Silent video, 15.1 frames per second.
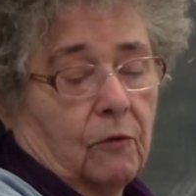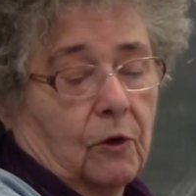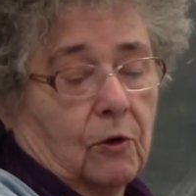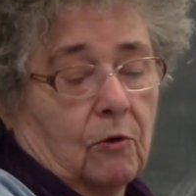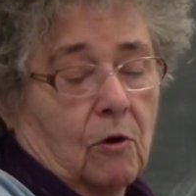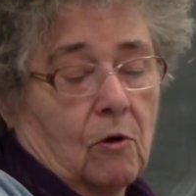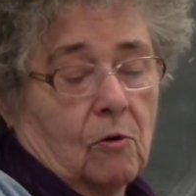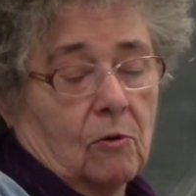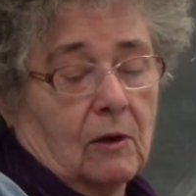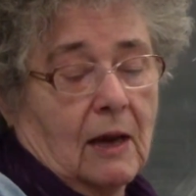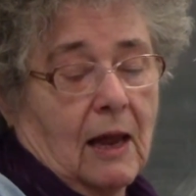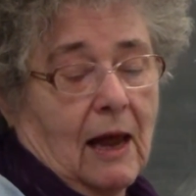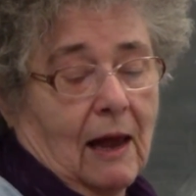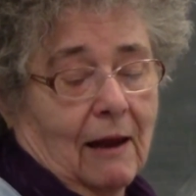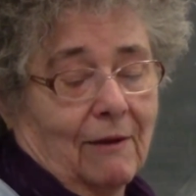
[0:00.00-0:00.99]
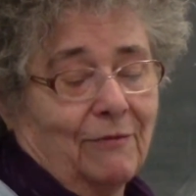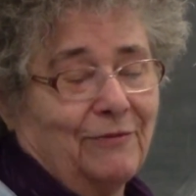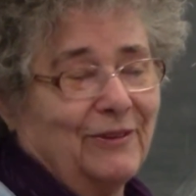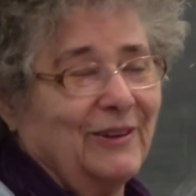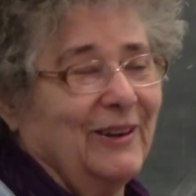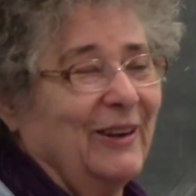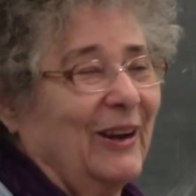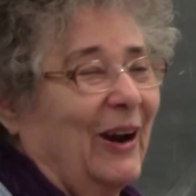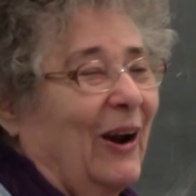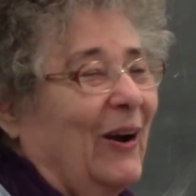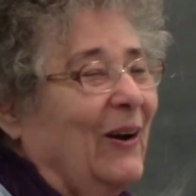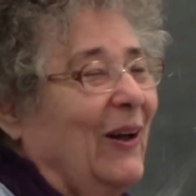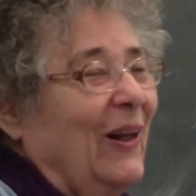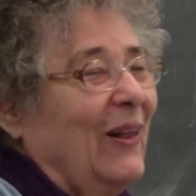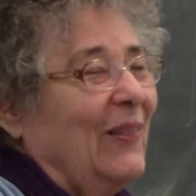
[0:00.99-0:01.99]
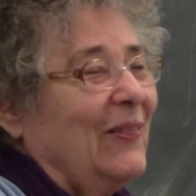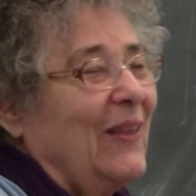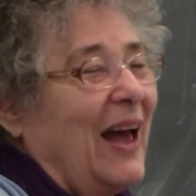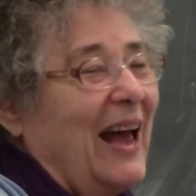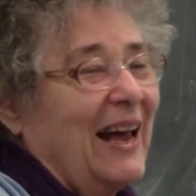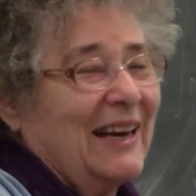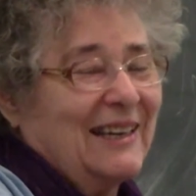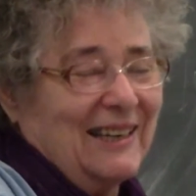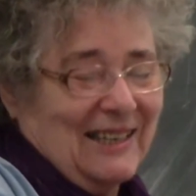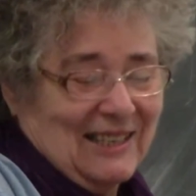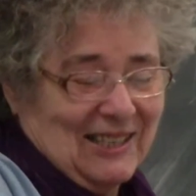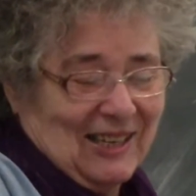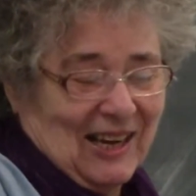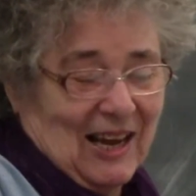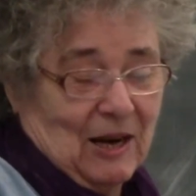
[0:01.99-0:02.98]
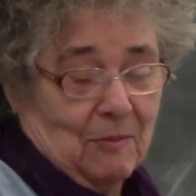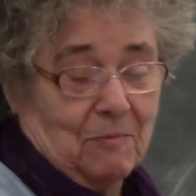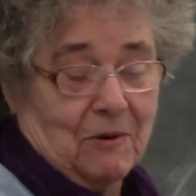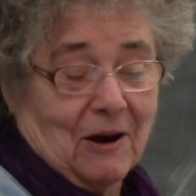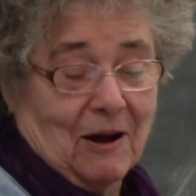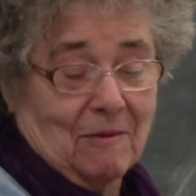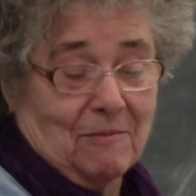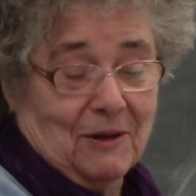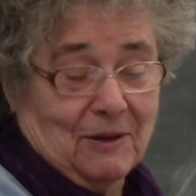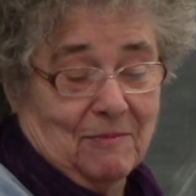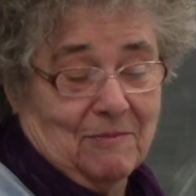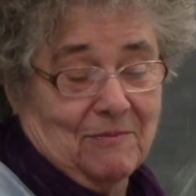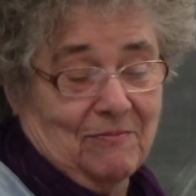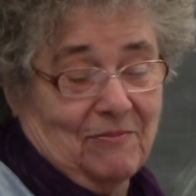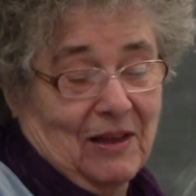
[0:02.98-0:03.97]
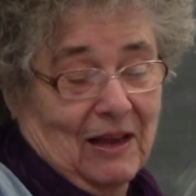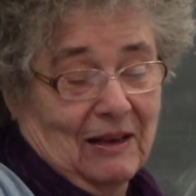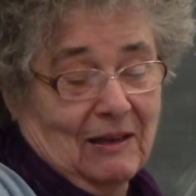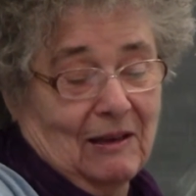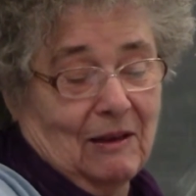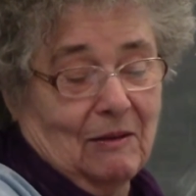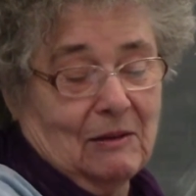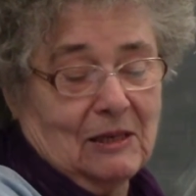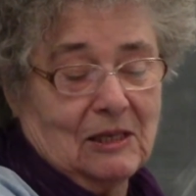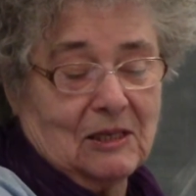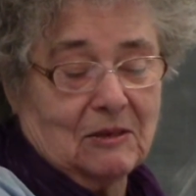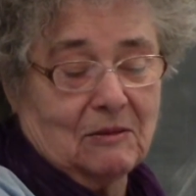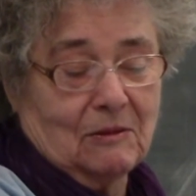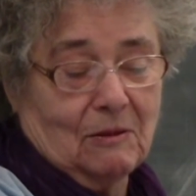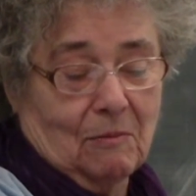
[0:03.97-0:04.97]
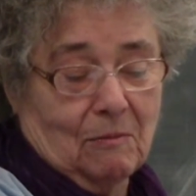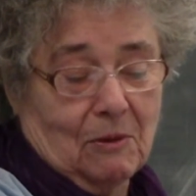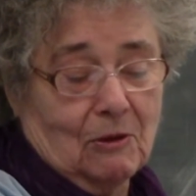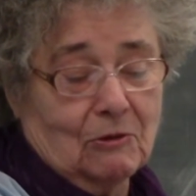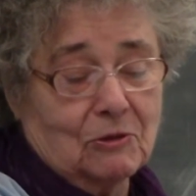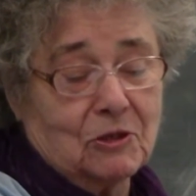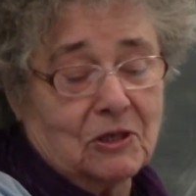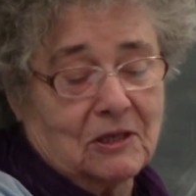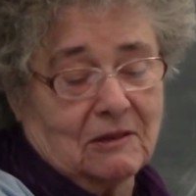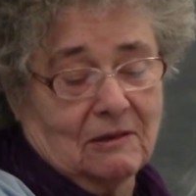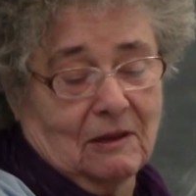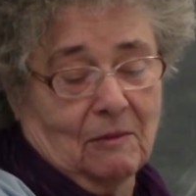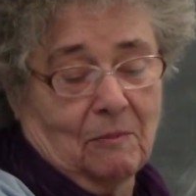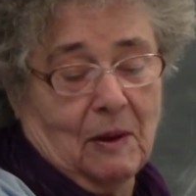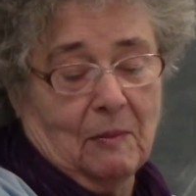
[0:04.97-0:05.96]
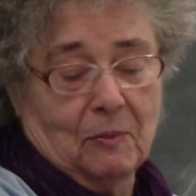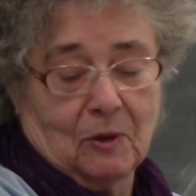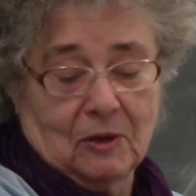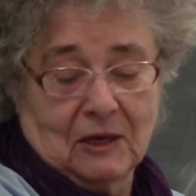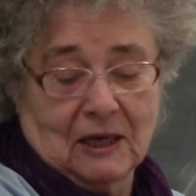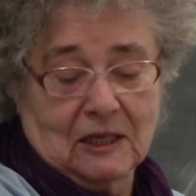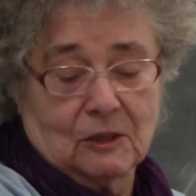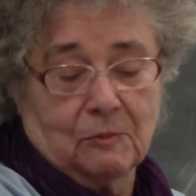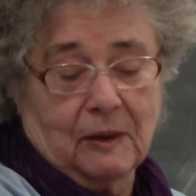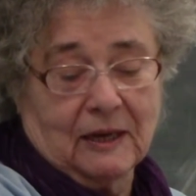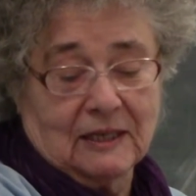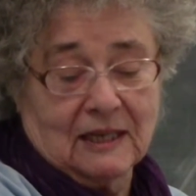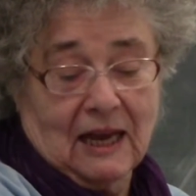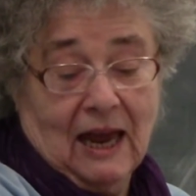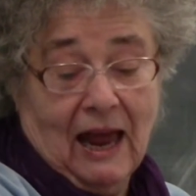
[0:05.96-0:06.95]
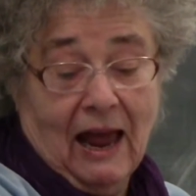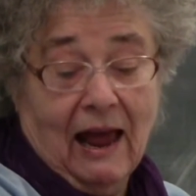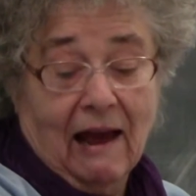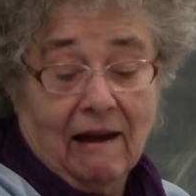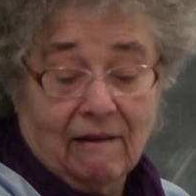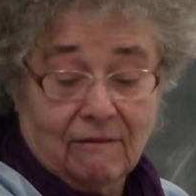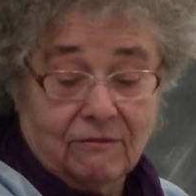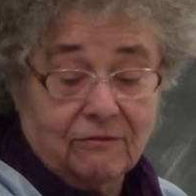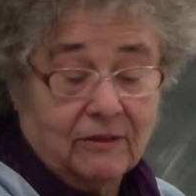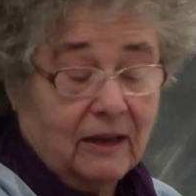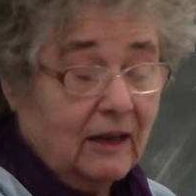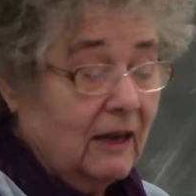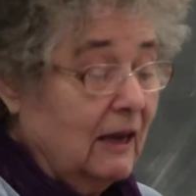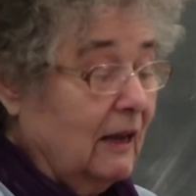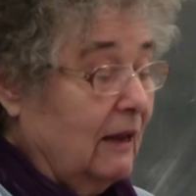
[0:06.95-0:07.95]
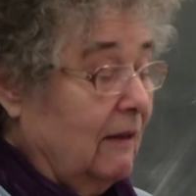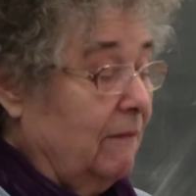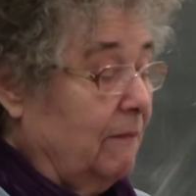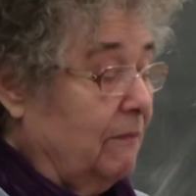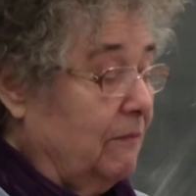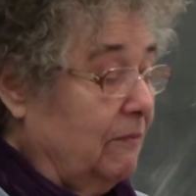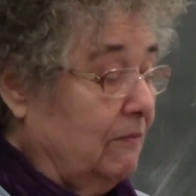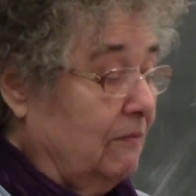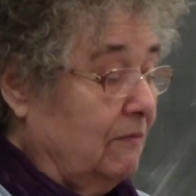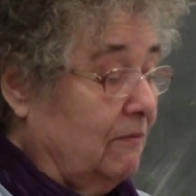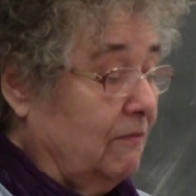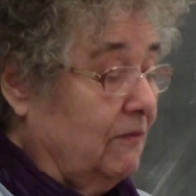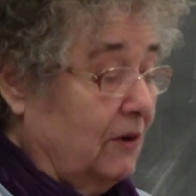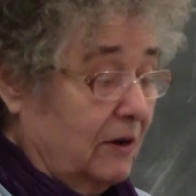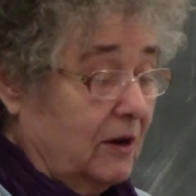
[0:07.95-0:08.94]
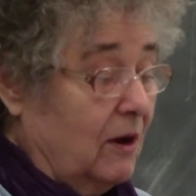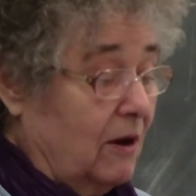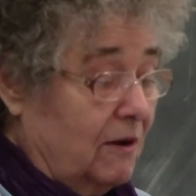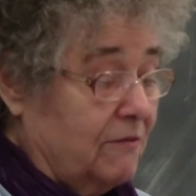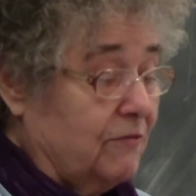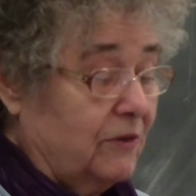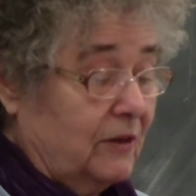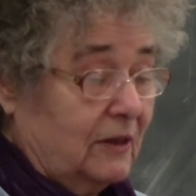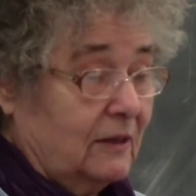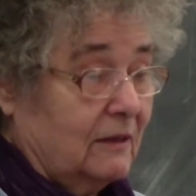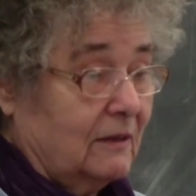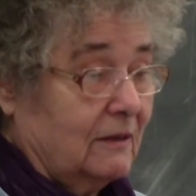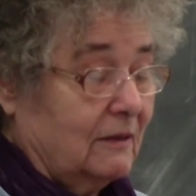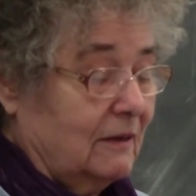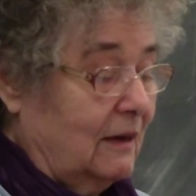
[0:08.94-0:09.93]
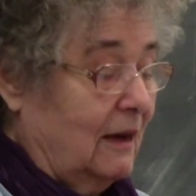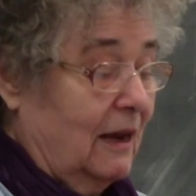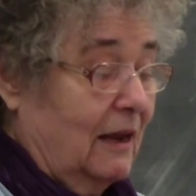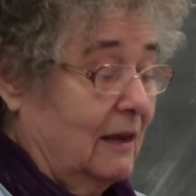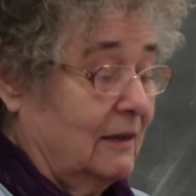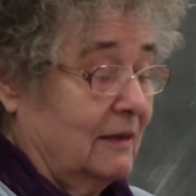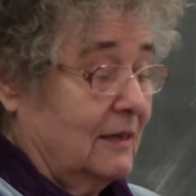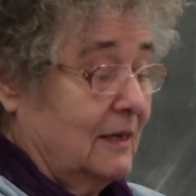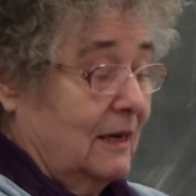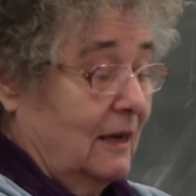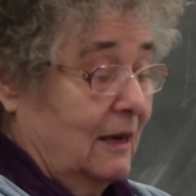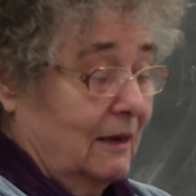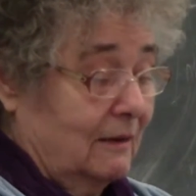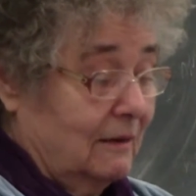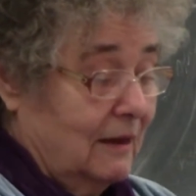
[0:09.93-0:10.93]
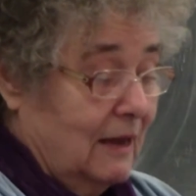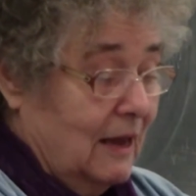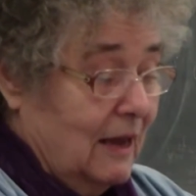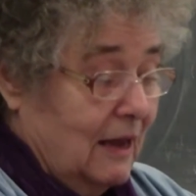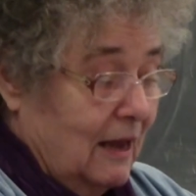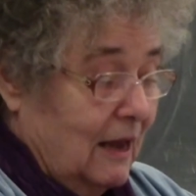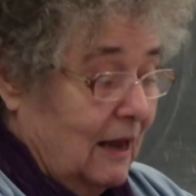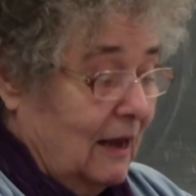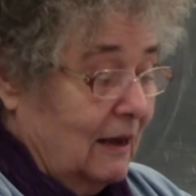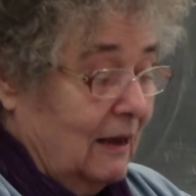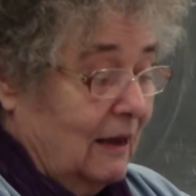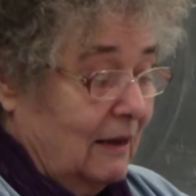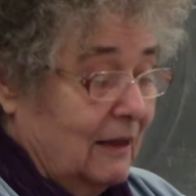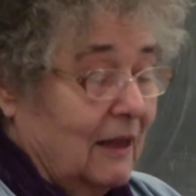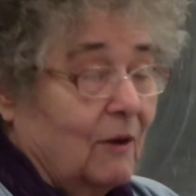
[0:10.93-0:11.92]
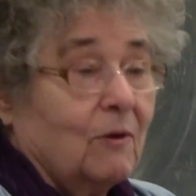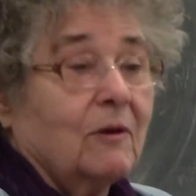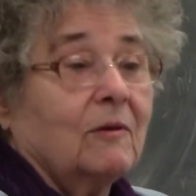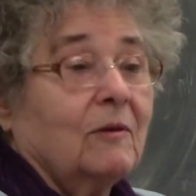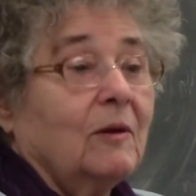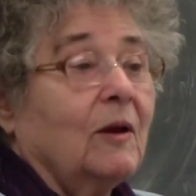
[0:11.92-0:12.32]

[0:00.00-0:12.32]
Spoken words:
for your whole life. You know, that is the kind of problem that most of the people could expect to have very often. And I think